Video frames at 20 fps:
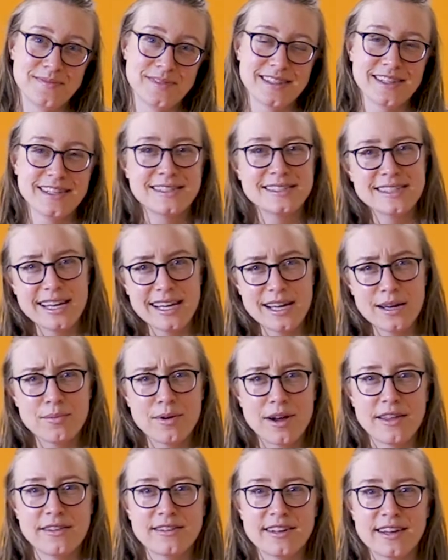Let's take a
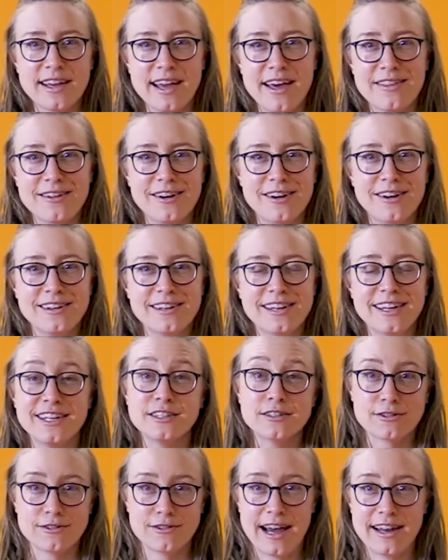breath together in
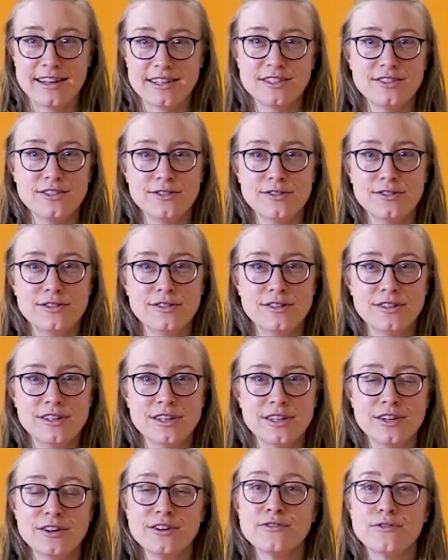gratitude
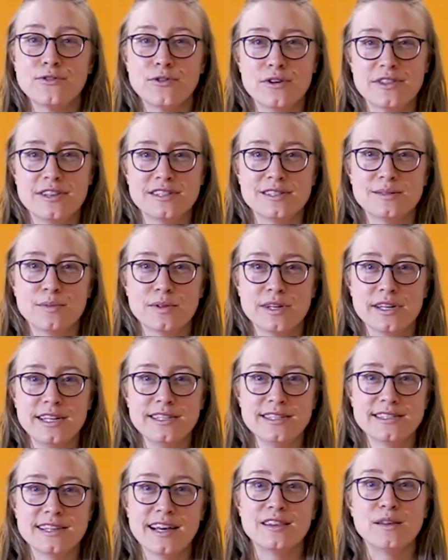for this
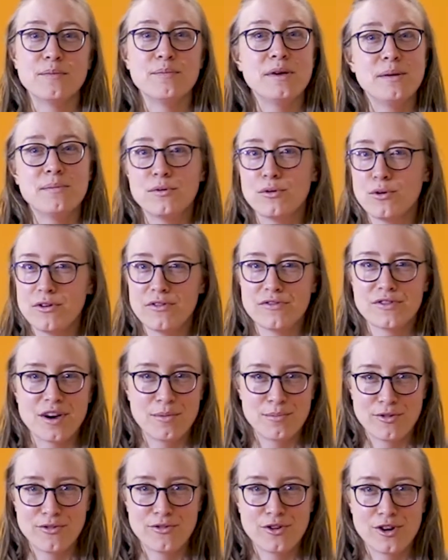place and the people who have come
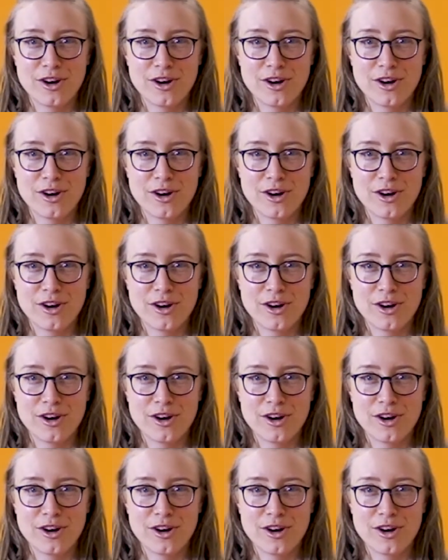before